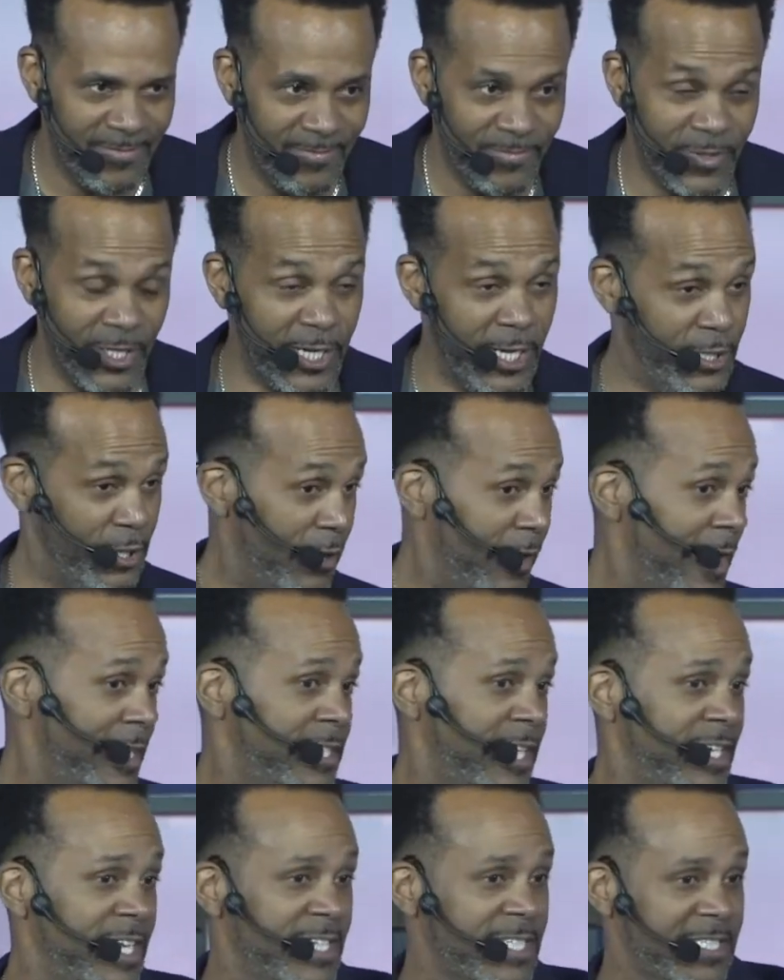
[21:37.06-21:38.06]
The
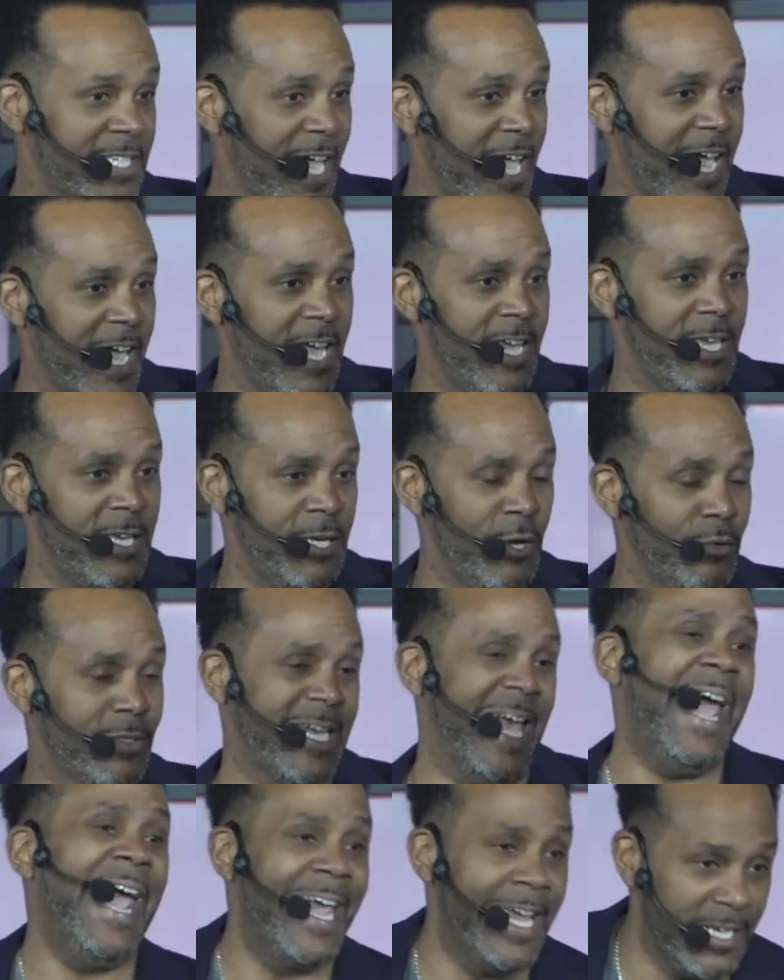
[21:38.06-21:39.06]
anointing to say, you
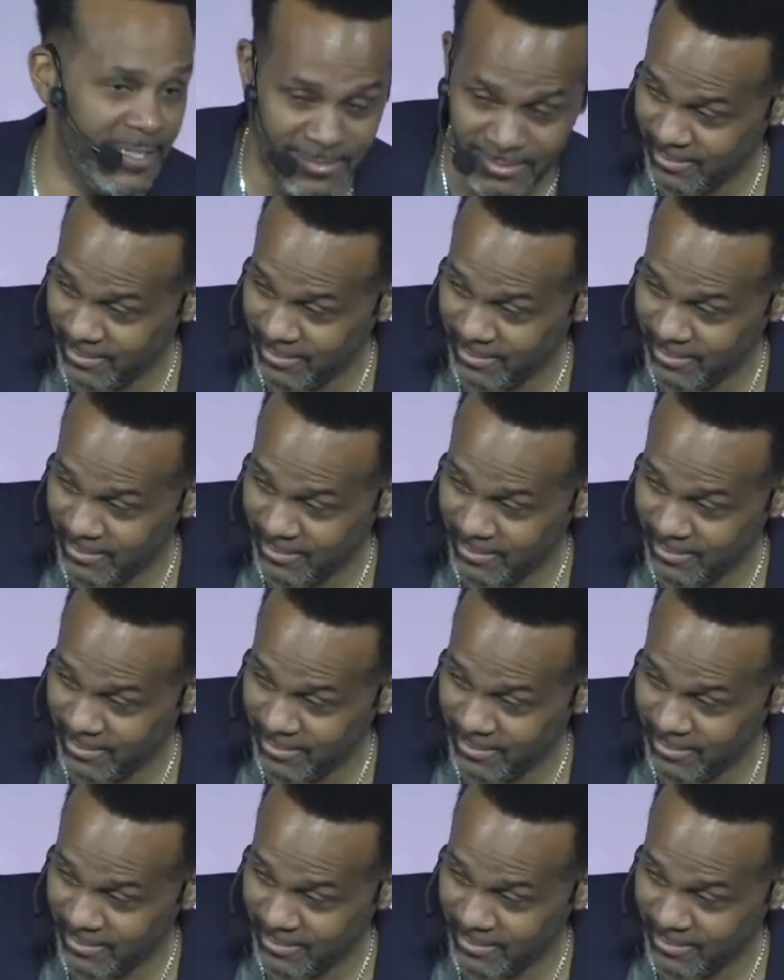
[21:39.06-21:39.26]
can't.